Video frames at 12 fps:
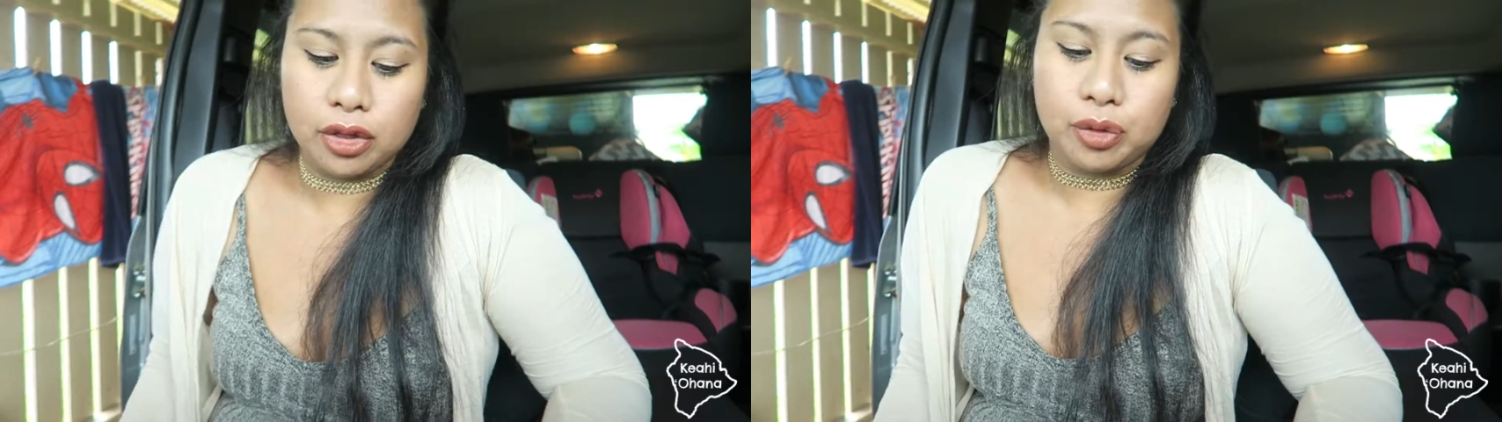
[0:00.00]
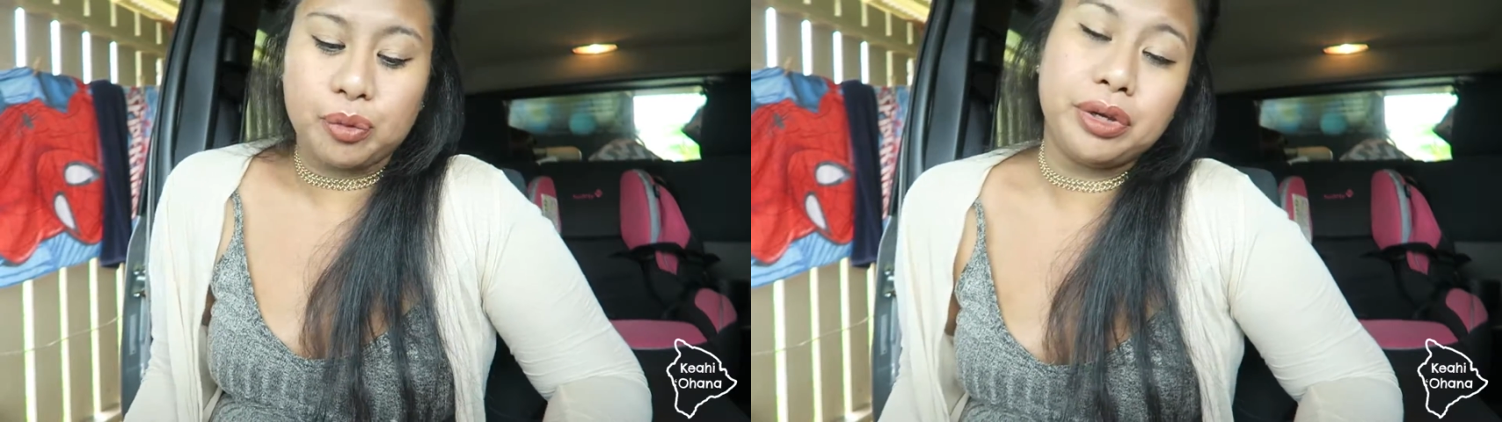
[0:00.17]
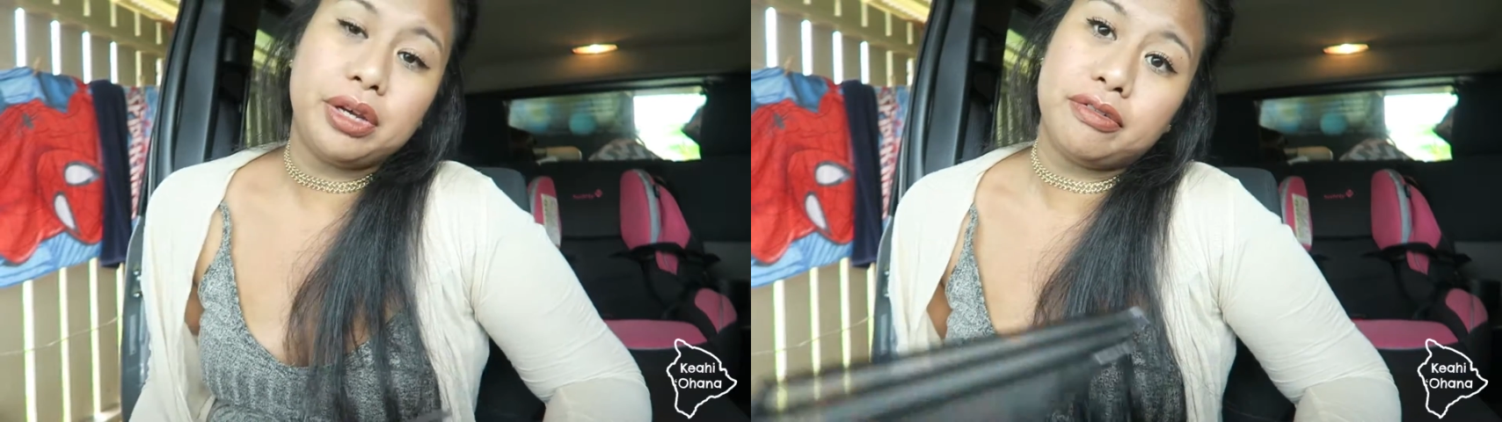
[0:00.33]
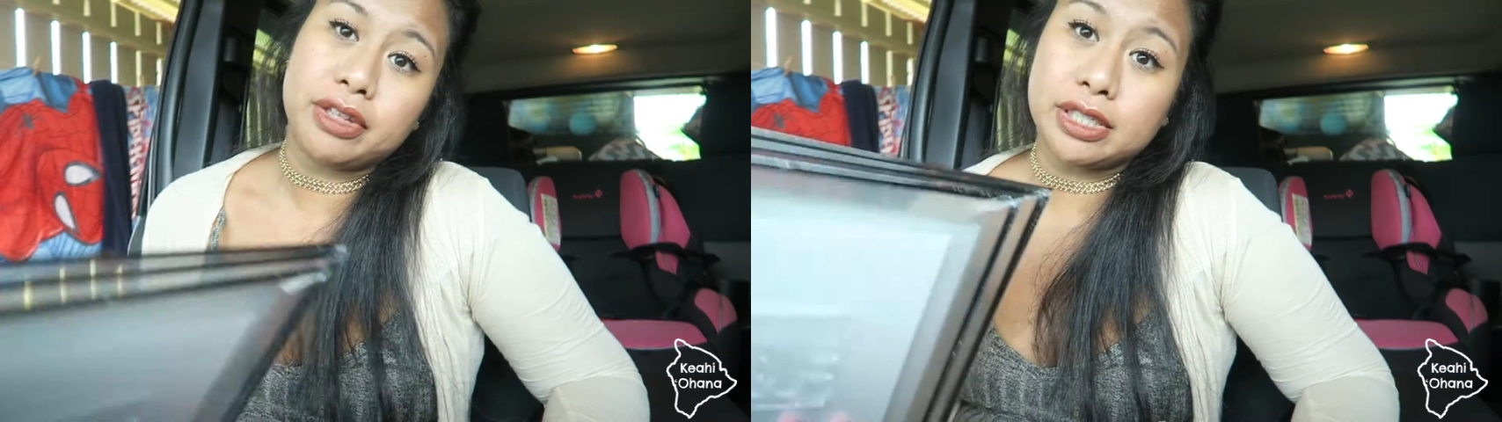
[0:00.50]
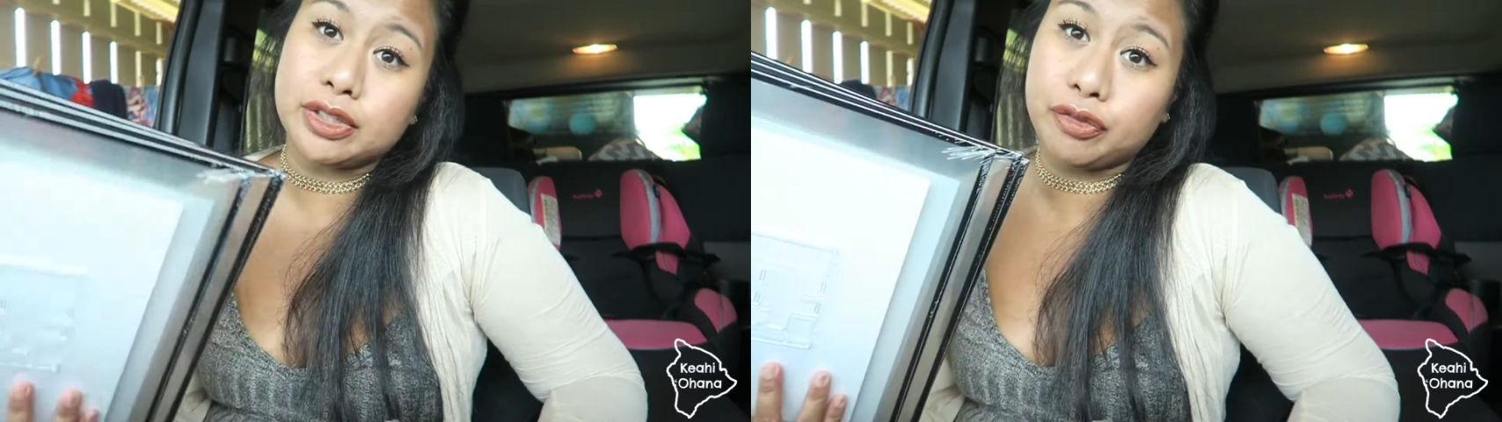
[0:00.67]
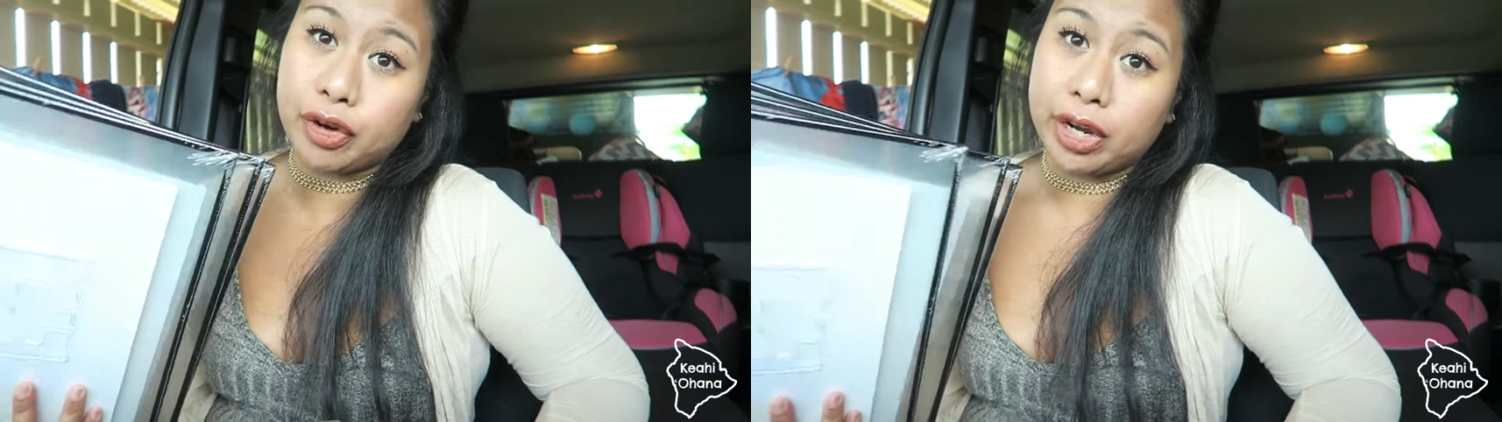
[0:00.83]
three of
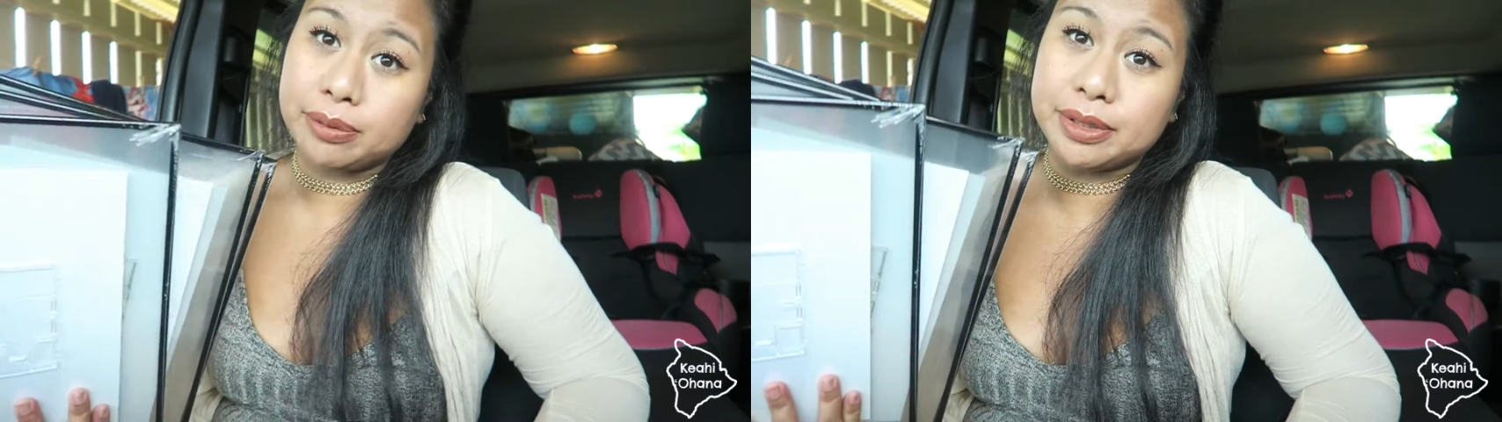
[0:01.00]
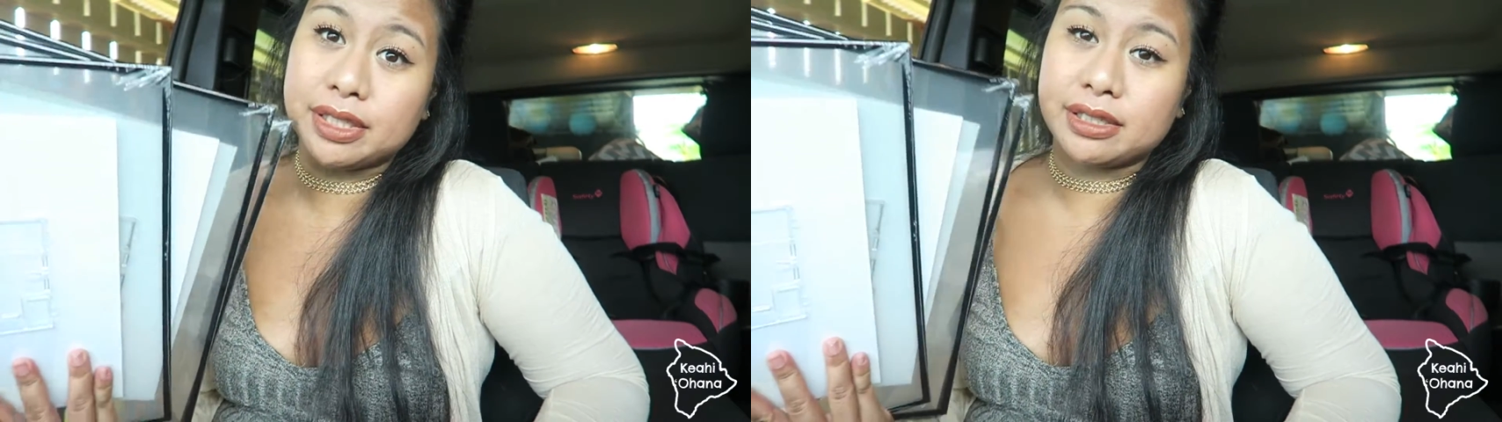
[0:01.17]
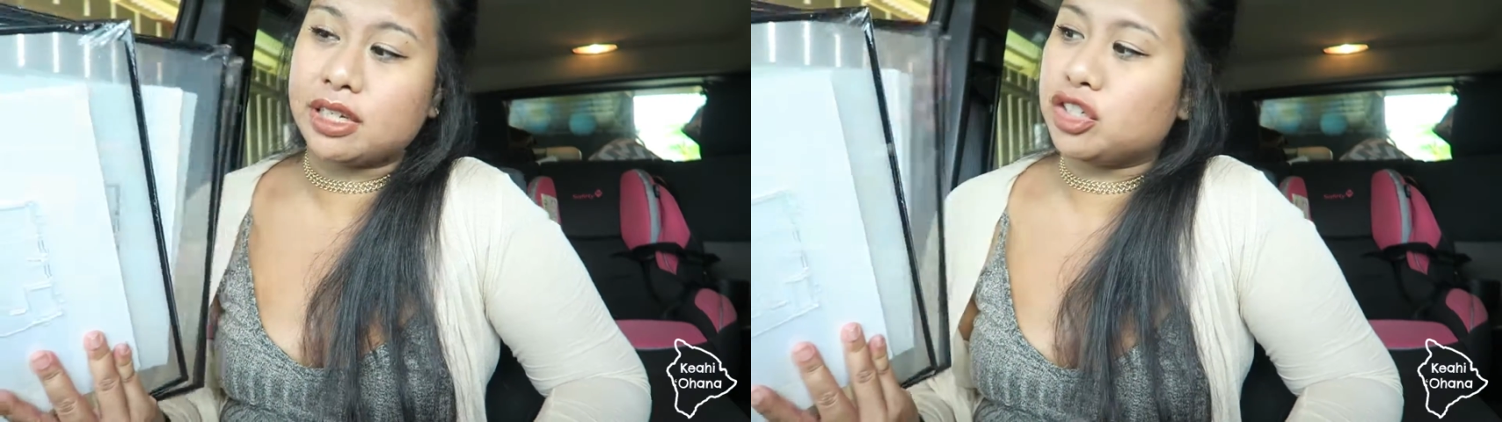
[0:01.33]
these frames because